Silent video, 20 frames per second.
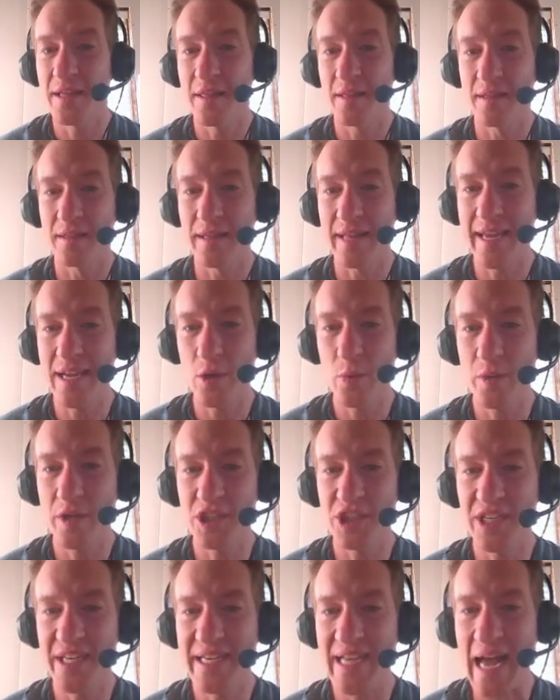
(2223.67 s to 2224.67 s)
The
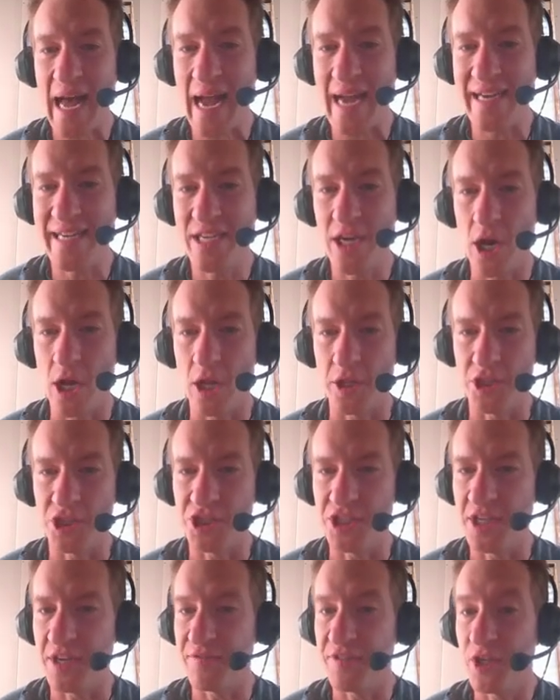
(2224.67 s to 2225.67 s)
language and
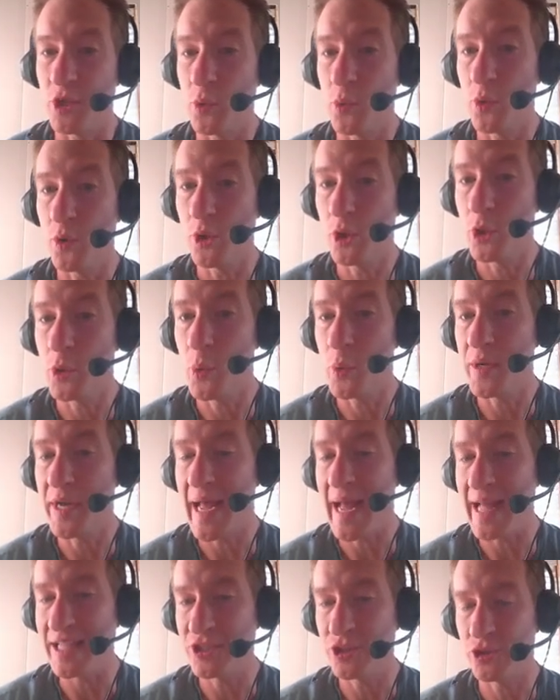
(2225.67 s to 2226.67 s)
ideology of the quote-unquote
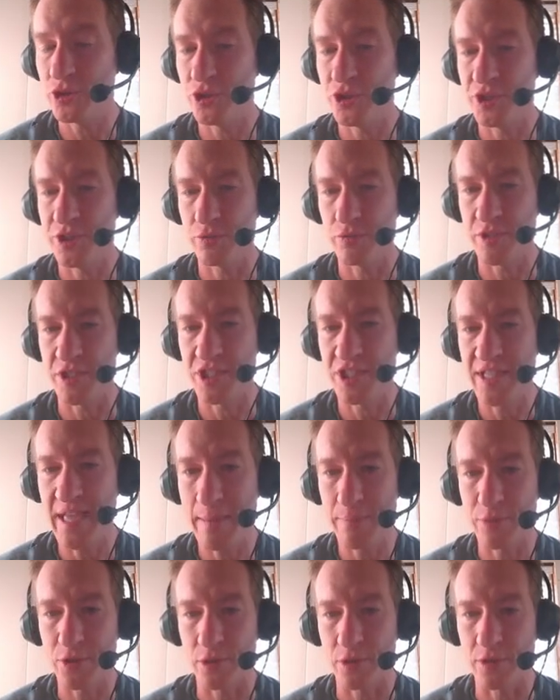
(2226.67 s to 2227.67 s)
estrogen
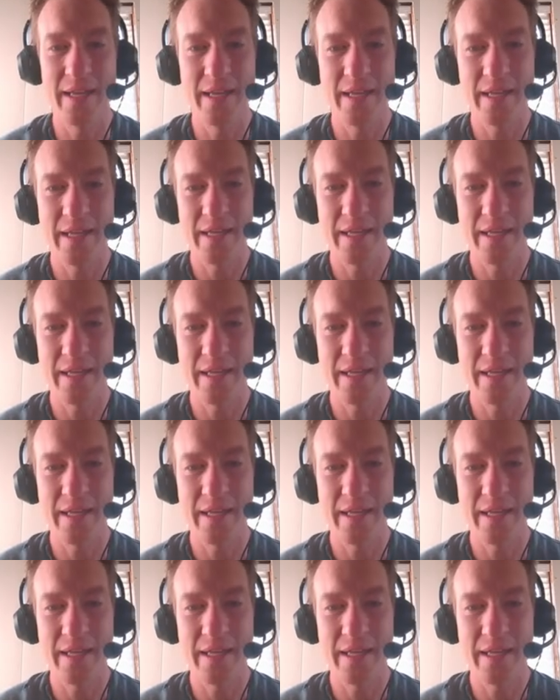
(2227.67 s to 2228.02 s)
receptor